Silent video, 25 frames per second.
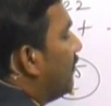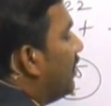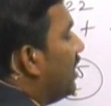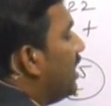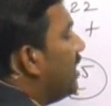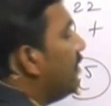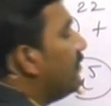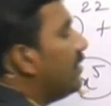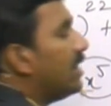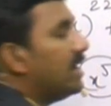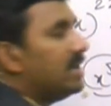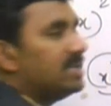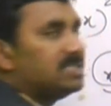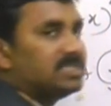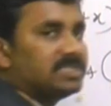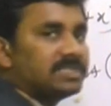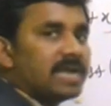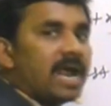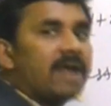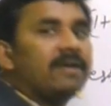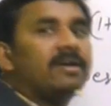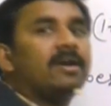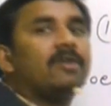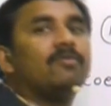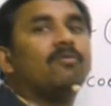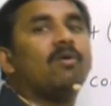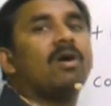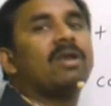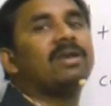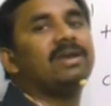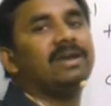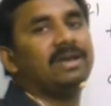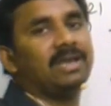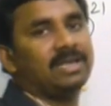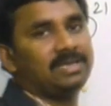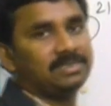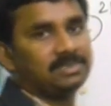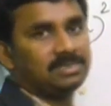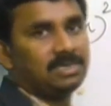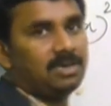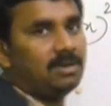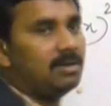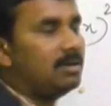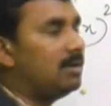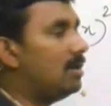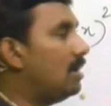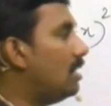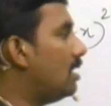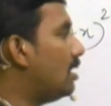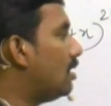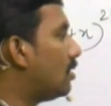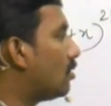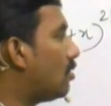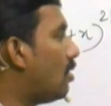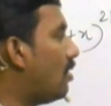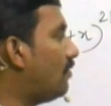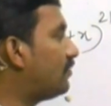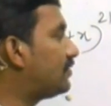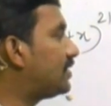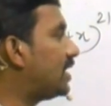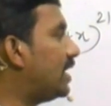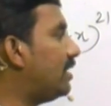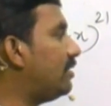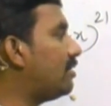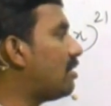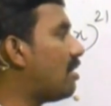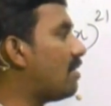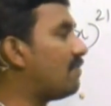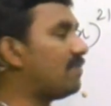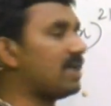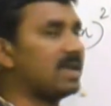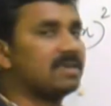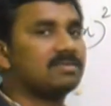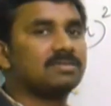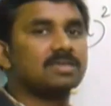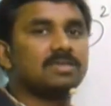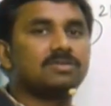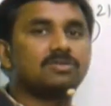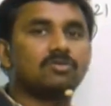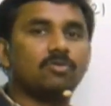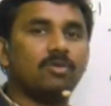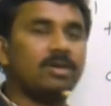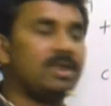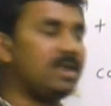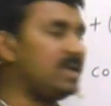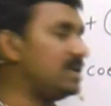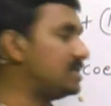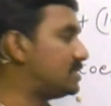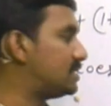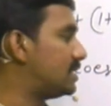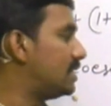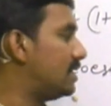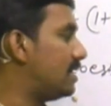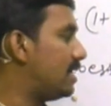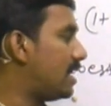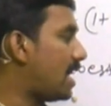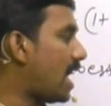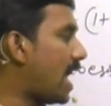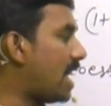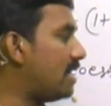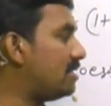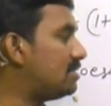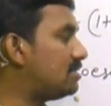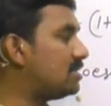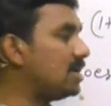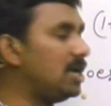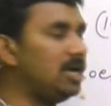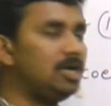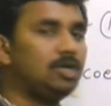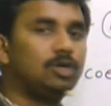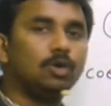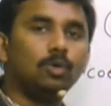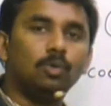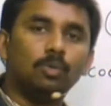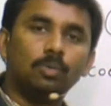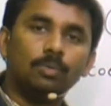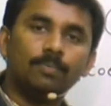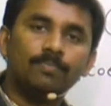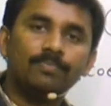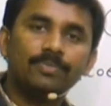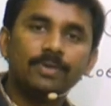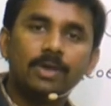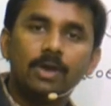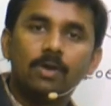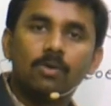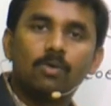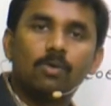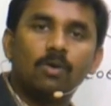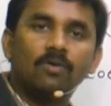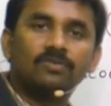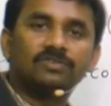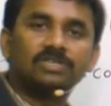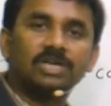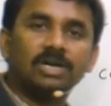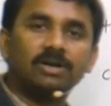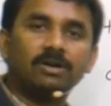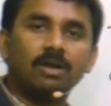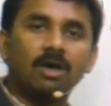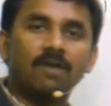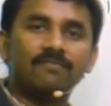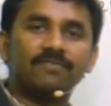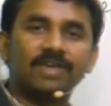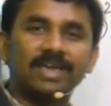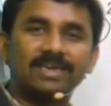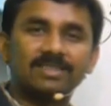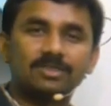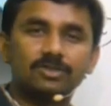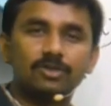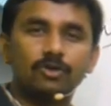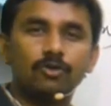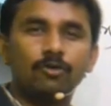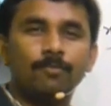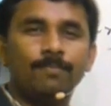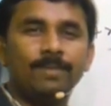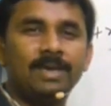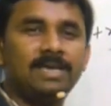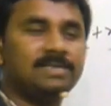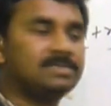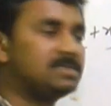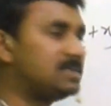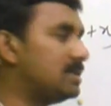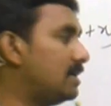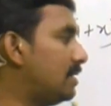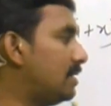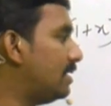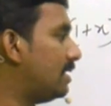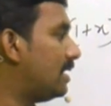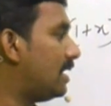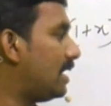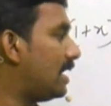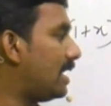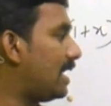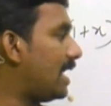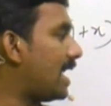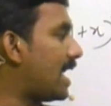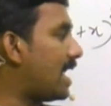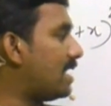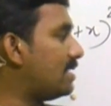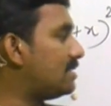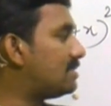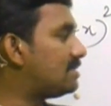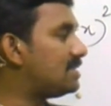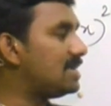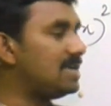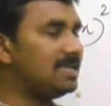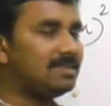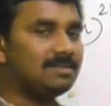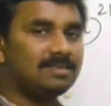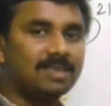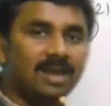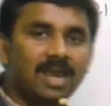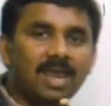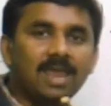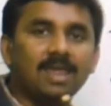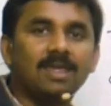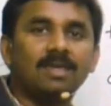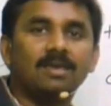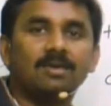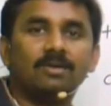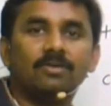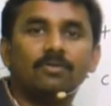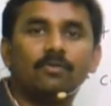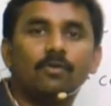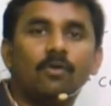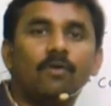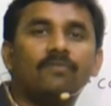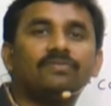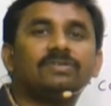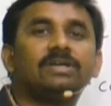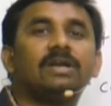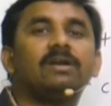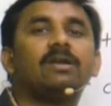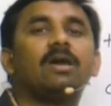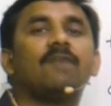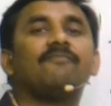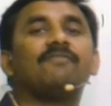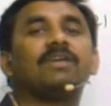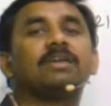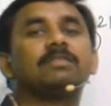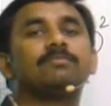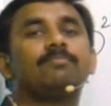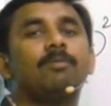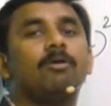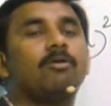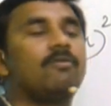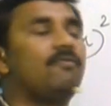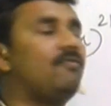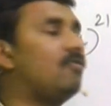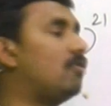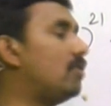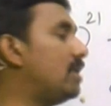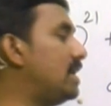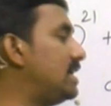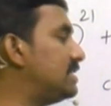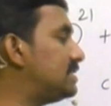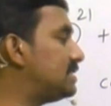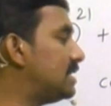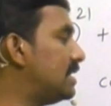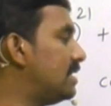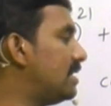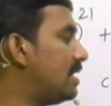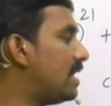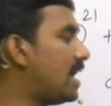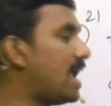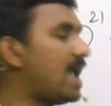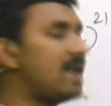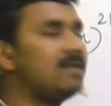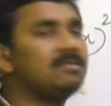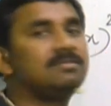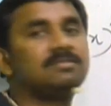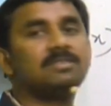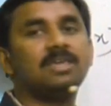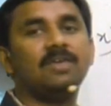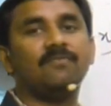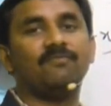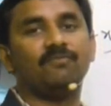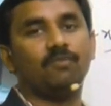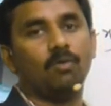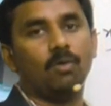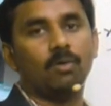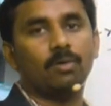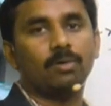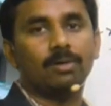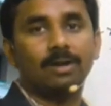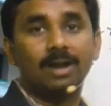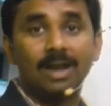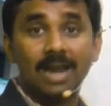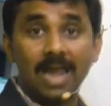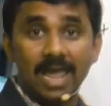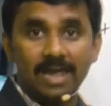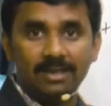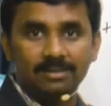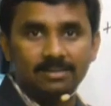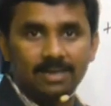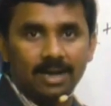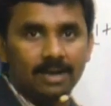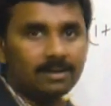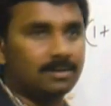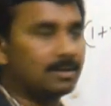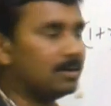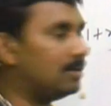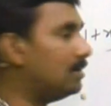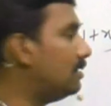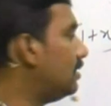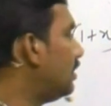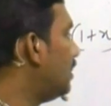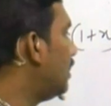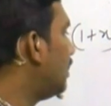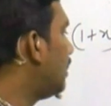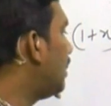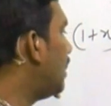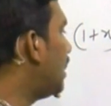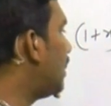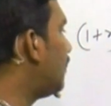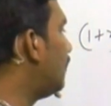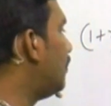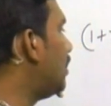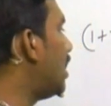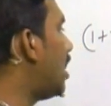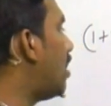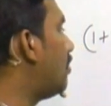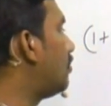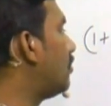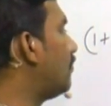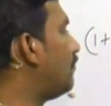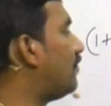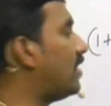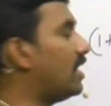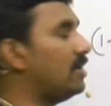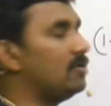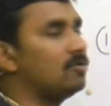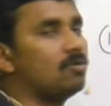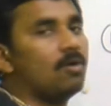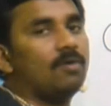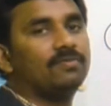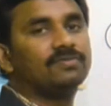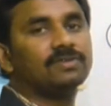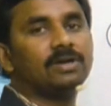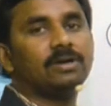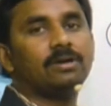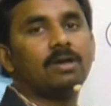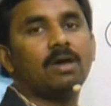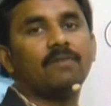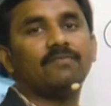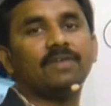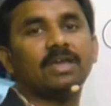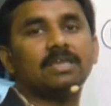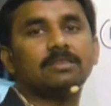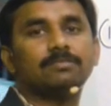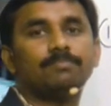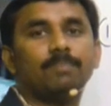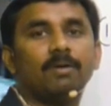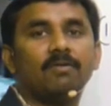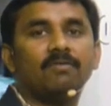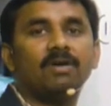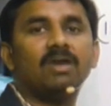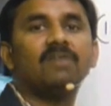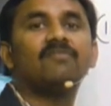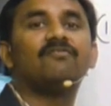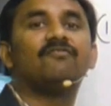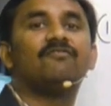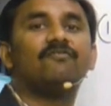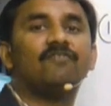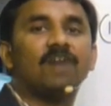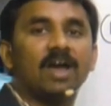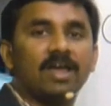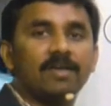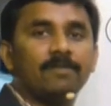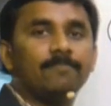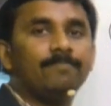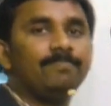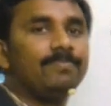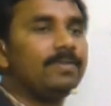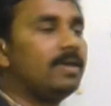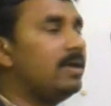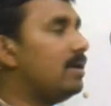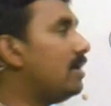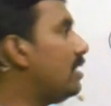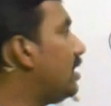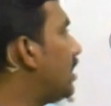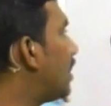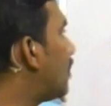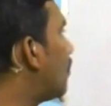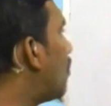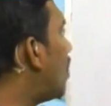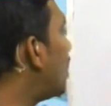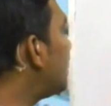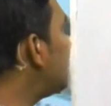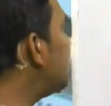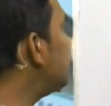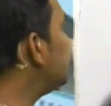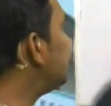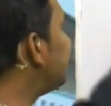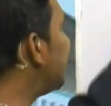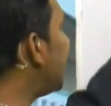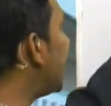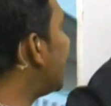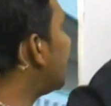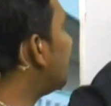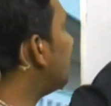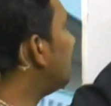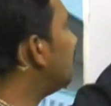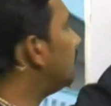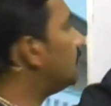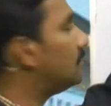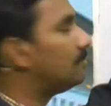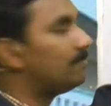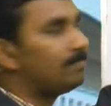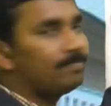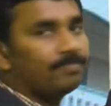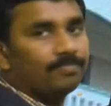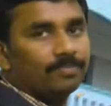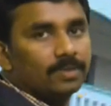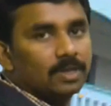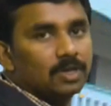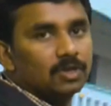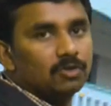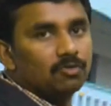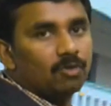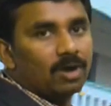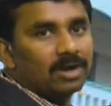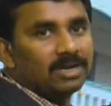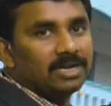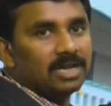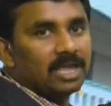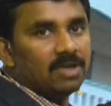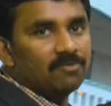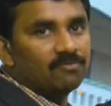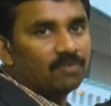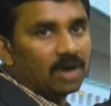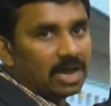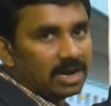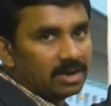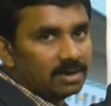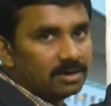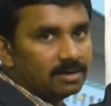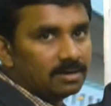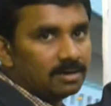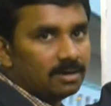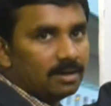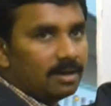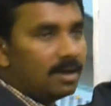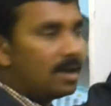Very very standard one it is. Coefficient of x square is NC2. Coefficient of x cube is NC3. Coefficient of x power 4 is NC4. Like that. Here we have to find coefficient of x power 5. Here what is n? 21.